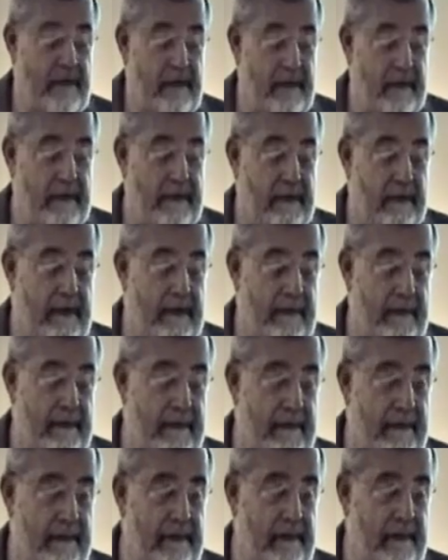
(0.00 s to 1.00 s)
So I said,
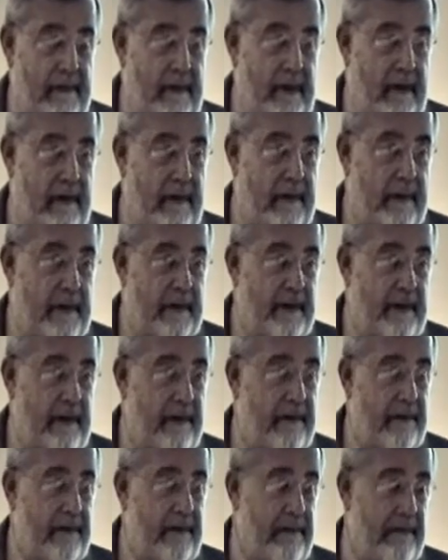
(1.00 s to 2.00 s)
thought to
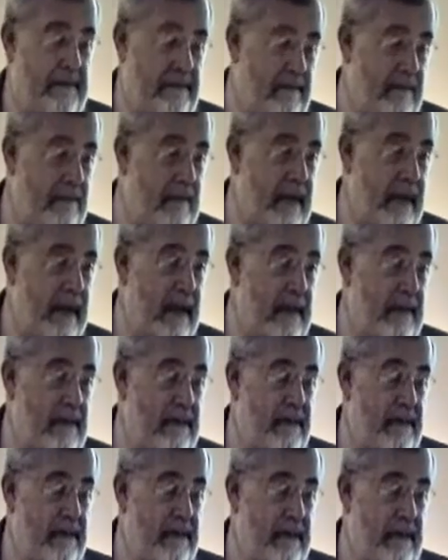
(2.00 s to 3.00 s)
myself, yeah, I'll
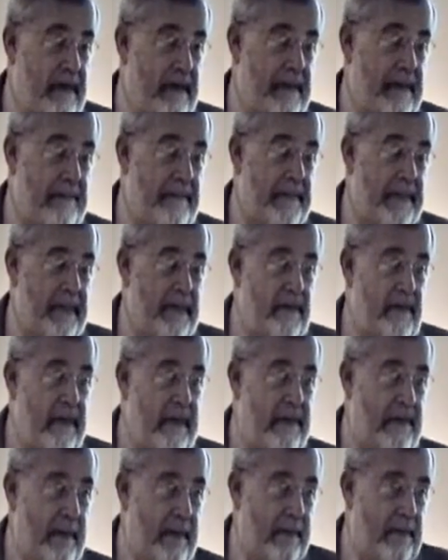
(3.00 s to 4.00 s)
do the study. So
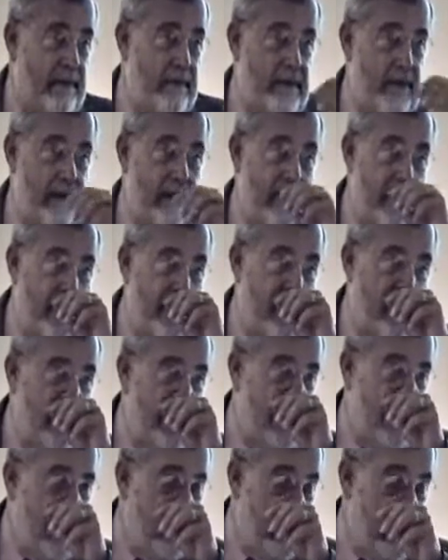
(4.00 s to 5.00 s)
they published the
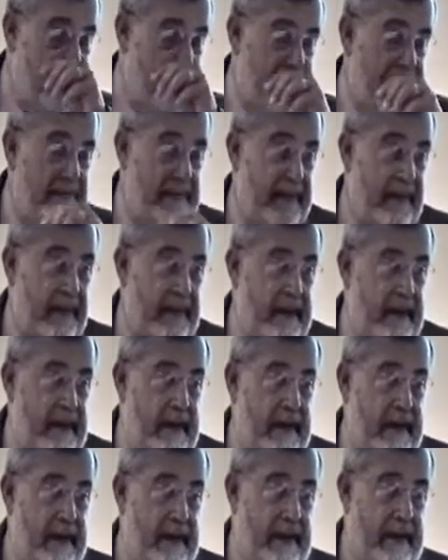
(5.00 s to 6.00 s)
clinical tip,
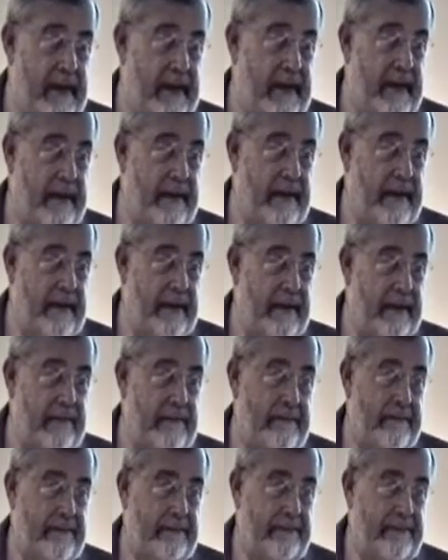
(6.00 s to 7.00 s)
and
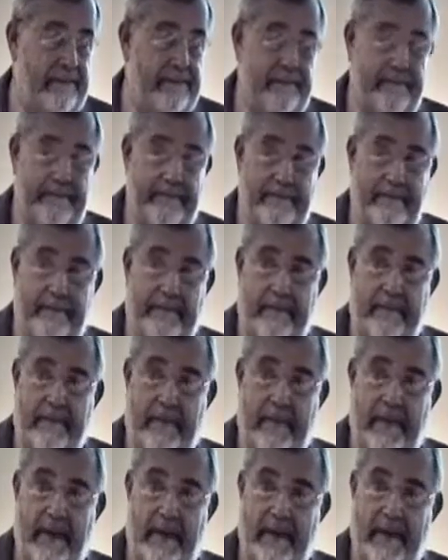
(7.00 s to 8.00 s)
um,
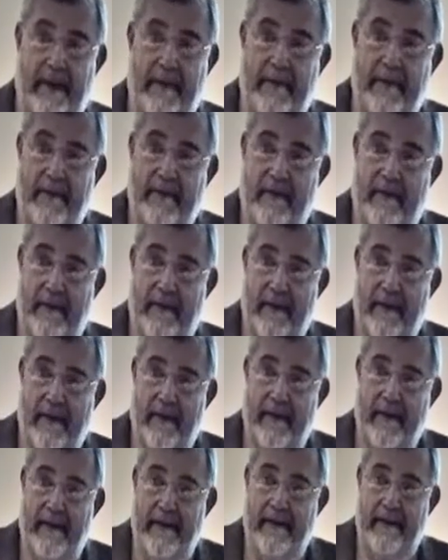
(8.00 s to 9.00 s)
should I tell them the story?
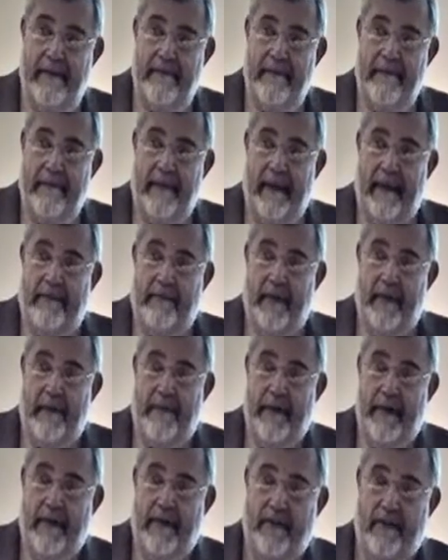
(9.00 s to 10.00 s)
I put a
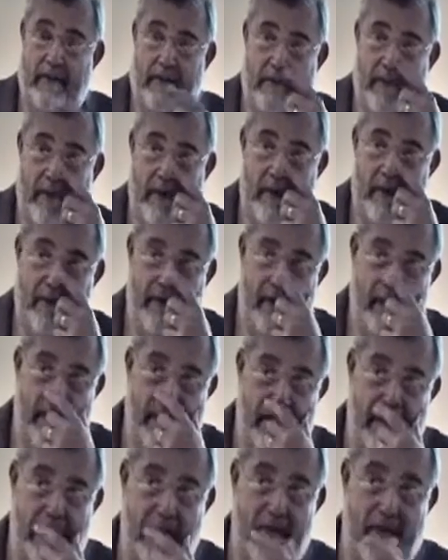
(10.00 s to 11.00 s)
picture of a breathe right
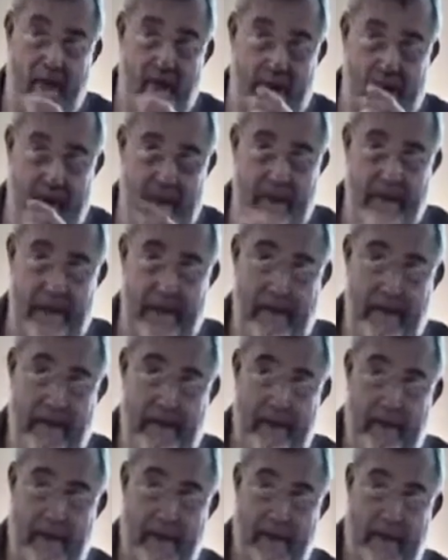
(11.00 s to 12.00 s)
on the nose,
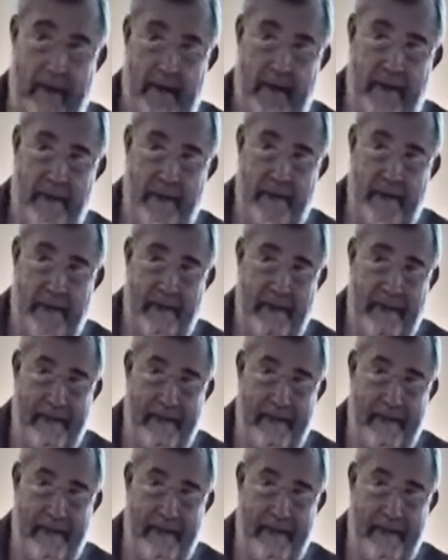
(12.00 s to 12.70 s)
and it was